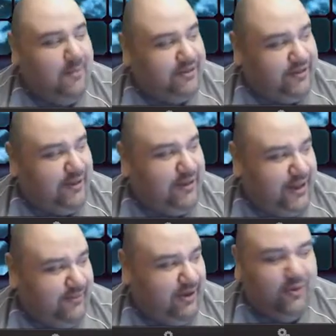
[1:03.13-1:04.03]
But he sent me
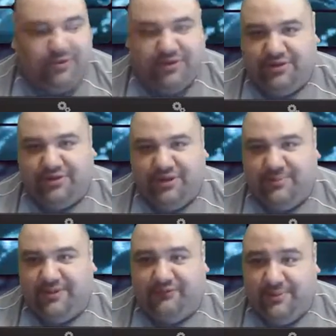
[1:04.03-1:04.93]
an email with some of the
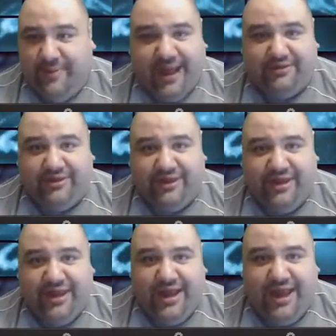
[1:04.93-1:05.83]
snippets from the magazine,